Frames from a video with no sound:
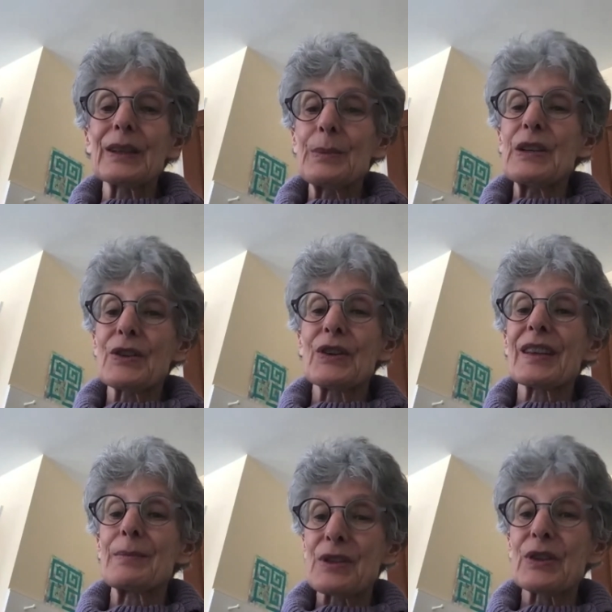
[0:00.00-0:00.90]
the commissioners
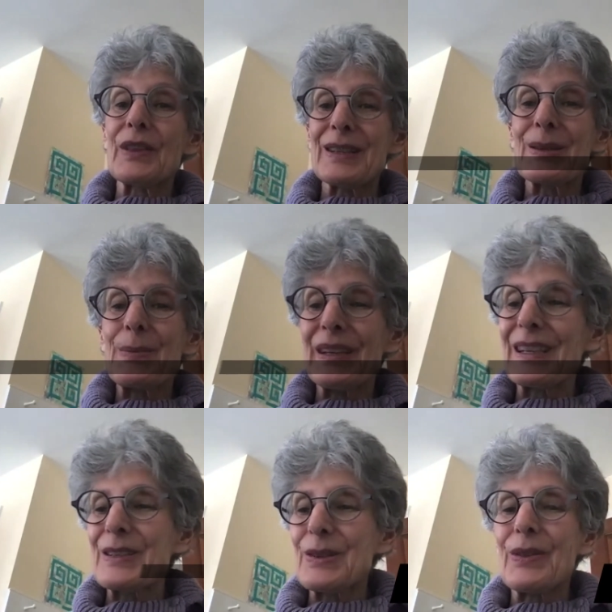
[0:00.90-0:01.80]
i'm sure that's a big
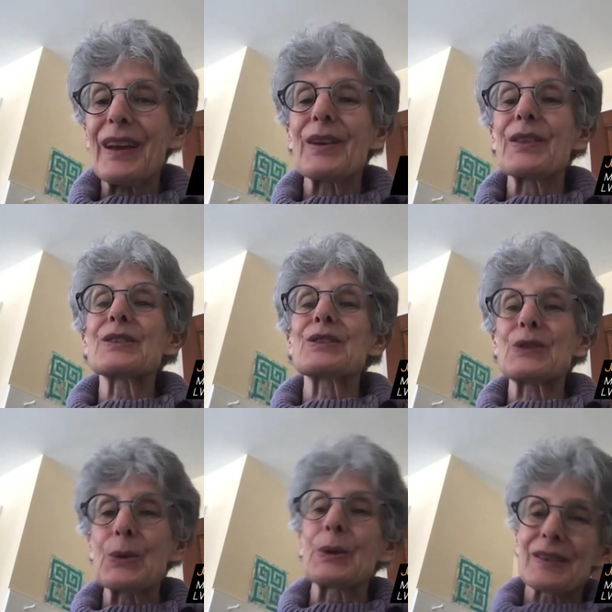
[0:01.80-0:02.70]
issue they are the
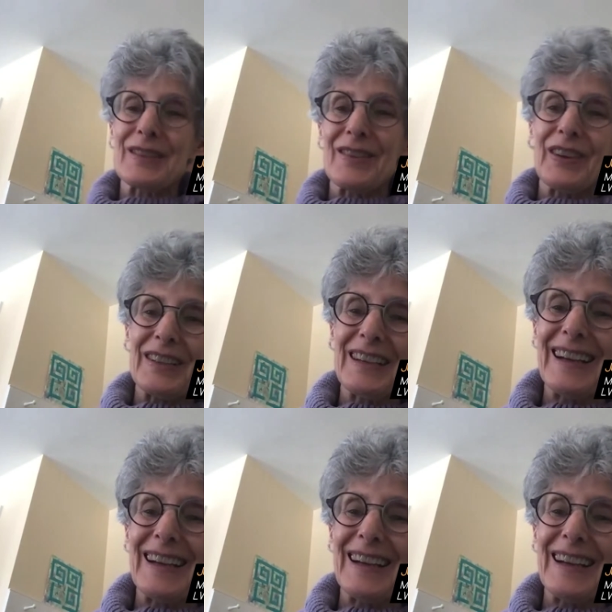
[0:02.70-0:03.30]
stewards of our mm-hmm.